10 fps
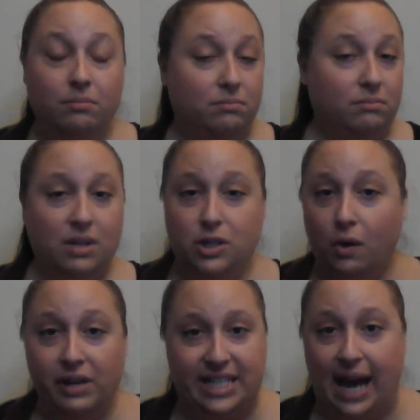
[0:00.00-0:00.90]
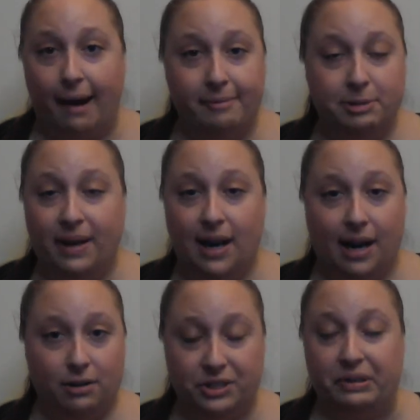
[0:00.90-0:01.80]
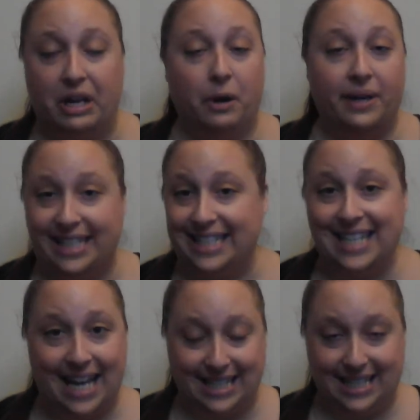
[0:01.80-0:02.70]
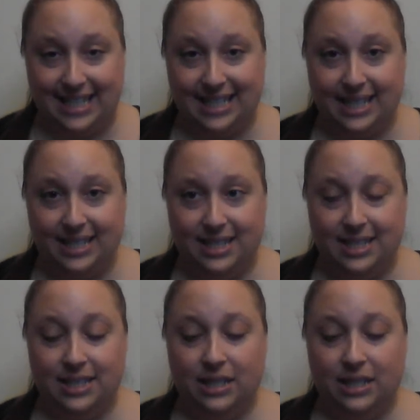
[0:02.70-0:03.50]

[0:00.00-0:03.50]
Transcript: It's only topped by 90210 and its 10 seasons.